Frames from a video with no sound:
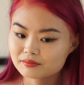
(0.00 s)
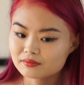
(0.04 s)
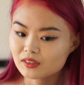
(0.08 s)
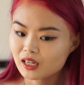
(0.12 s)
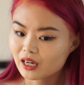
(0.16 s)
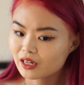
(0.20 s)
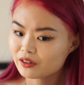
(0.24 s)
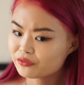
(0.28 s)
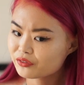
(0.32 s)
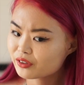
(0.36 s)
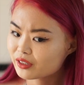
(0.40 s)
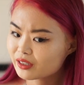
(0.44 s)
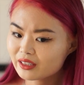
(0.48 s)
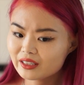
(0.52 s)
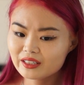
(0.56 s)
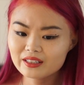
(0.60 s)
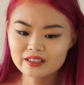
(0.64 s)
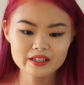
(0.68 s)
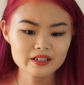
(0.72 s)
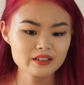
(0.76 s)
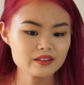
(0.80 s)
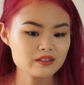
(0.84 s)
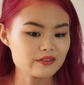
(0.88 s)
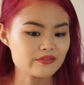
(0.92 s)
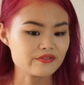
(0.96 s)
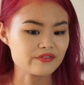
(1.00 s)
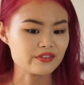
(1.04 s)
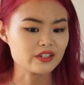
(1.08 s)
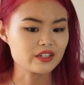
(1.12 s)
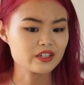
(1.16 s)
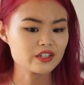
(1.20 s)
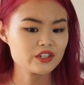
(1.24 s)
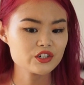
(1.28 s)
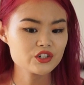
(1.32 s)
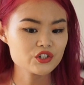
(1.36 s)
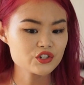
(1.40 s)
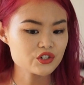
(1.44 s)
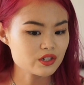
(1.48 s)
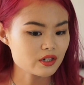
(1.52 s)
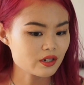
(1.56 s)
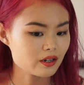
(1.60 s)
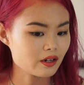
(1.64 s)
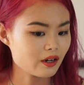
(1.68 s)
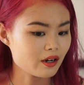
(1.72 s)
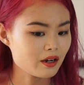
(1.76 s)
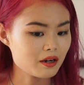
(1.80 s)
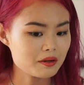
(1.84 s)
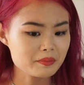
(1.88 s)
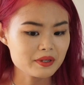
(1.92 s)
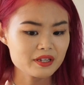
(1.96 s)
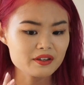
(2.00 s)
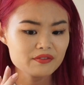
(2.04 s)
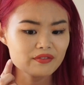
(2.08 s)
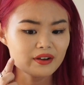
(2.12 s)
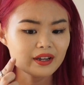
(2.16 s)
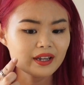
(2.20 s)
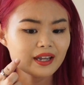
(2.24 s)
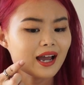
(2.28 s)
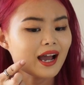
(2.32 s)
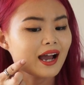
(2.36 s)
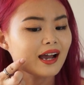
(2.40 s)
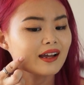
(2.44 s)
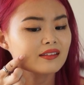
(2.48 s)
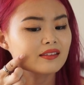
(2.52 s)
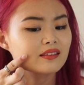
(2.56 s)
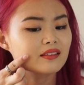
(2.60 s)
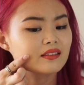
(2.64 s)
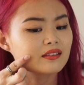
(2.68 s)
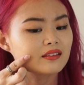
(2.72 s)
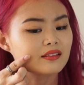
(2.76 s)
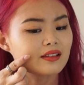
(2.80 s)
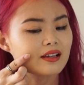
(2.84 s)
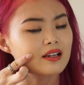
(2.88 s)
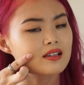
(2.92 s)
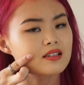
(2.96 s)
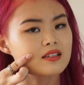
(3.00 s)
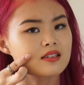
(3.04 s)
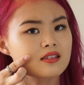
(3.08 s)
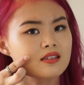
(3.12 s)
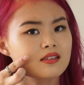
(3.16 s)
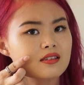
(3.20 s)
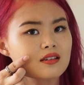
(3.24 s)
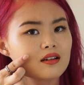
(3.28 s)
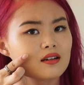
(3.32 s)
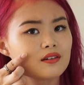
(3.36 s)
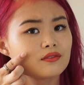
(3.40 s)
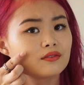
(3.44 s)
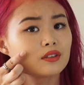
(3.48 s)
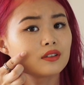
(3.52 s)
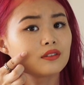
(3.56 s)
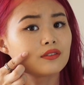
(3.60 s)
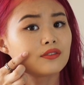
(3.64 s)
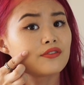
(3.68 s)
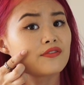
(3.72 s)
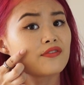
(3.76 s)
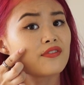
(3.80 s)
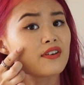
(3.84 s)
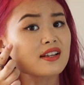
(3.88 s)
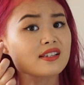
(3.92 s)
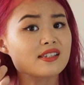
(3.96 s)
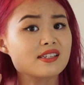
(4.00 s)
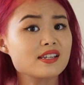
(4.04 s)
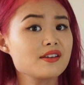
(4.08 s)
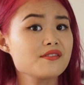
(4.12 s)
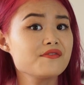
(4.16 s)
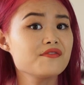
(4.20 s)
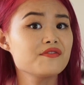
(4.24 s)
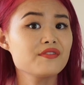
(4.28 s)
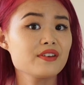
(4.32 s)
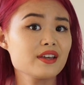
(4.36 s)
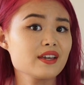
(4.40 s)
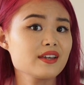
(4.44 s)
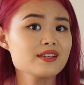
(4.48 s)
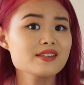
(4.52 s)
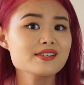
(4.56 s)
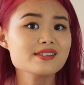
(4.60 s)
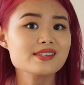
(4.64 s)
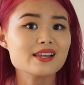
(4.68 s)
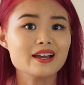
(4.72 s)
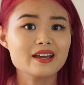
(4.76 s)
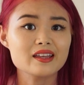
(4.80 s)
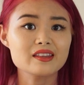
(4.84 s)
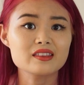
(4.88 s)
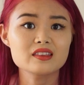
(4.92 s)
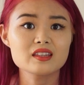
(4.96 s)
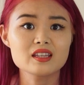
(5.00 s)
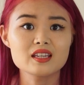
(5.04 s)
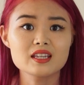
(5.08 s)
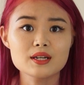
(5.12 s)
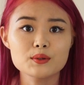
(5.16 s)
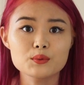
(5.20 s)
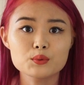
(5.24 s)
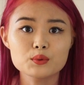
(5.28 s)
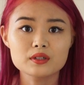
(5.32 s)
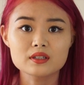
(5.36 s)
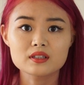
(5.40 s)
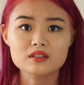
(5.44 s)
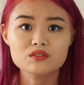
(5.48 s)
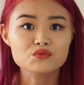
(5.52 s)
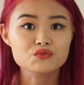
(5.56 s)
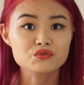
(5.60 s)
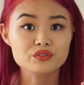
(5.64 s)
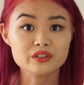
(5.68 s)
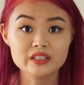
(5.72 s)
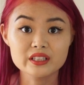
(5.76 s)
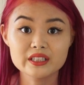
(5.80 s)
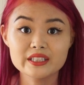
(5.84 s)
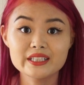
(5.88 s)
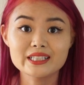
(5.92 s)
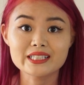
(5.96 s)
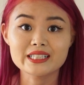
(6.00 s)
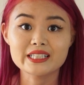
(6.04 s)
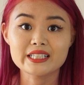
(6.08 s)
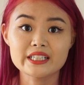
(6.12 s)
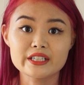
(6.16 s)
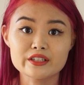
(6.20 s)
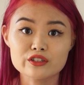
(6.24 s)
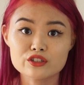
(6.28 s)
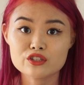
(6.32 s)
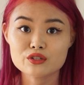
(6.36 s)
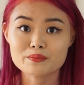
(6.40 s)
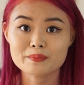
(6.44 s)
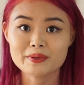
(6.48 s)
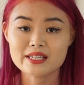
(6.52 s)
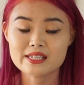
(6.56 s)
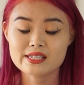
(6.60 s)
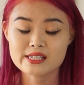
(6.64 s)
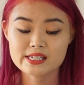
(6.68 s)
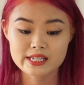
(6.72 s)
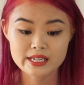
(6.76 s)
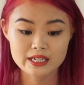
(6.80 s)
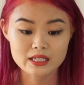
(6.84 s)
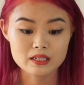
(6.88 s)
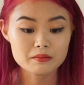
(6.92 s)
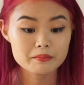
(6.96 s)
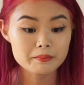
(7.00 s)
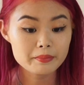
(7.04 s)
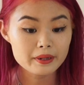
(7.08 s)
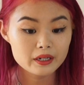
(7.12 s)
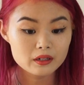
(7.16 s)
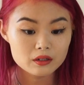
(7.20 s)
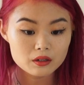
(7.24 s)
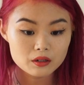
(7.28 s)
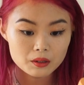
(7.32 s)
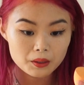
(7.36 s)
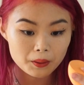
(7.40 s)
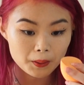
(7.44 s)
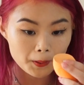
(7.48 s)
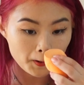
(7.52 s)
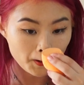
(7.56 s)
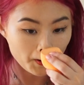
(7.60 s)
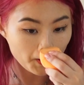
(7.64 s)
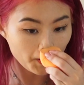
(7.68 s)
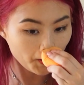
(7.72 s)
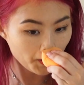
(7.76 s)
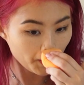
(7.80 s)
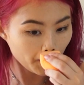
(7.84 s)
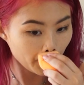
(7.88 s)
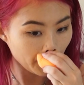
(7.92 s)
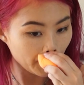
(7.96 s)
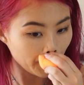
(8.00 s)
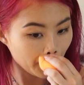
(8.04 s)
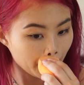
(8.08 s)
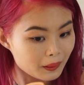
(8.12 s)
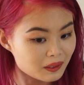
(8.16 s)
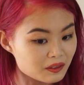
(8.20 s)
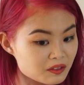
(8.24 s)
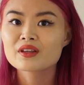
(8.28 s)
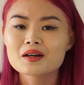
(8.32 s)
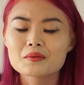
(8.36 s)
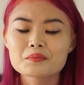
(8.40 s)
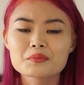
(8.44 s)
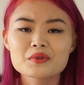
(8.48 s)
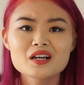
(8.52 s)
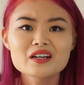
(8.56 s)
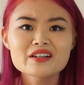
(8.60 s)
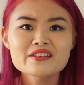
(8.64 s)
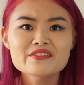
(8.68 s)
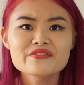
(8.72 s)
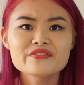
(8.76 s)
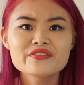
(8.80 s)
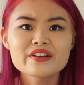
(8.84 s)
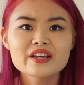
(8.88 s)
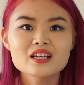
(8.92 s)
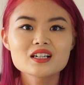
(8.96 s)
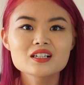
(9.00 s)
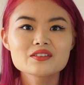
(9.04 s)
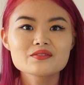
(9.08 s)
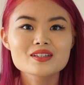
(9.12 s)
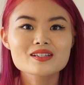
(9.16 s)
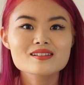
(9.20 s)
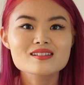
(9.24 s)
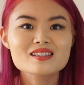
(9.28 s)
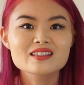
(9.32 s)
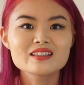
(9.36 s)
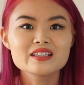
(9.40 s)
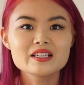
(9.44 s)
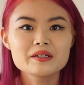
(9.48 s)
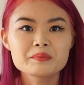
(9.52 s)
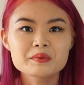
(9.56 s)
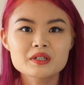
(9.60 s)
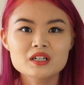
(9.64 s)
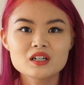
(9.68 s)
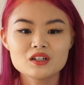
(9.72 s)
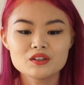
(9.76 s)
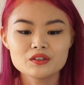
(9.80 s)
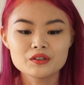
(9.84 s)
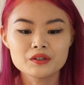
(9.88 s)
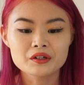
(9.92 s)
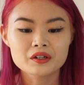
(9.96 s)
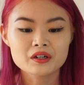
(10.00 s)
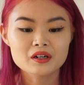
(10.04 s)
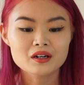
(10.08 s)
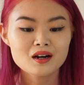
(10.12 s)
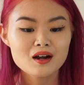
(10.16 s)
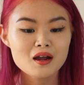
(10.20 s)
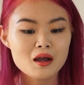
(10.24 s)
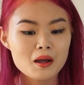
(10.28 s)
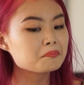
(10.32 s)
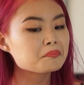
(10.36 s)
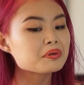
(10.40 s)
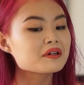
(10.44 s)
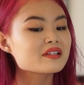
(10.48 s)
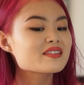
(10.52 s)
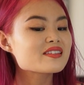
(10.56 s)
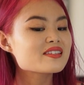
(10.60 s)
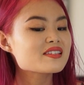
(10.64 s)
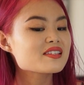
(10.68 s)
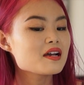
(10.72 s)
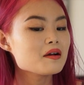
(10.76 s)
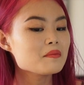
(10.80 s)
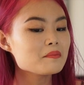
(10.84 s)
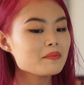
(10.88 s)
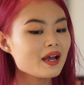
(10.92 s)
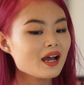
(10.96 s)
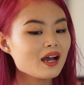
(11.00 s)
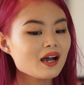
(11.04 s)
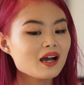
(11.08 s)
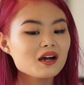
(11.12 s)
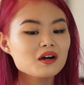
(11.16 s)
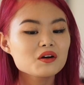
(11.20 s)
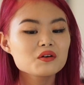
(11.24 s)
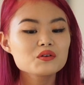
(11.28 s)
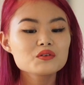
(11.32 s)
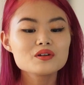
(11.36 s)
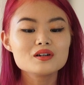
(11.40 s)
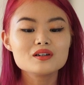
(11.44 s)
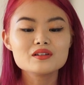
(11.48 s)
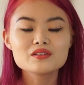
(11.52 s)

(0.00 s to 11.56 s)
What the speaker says: I really like the finish. If I had less of a fuzzy face, I think it would really adhere to my skin better. I'm not a fan of this lip color, but somehow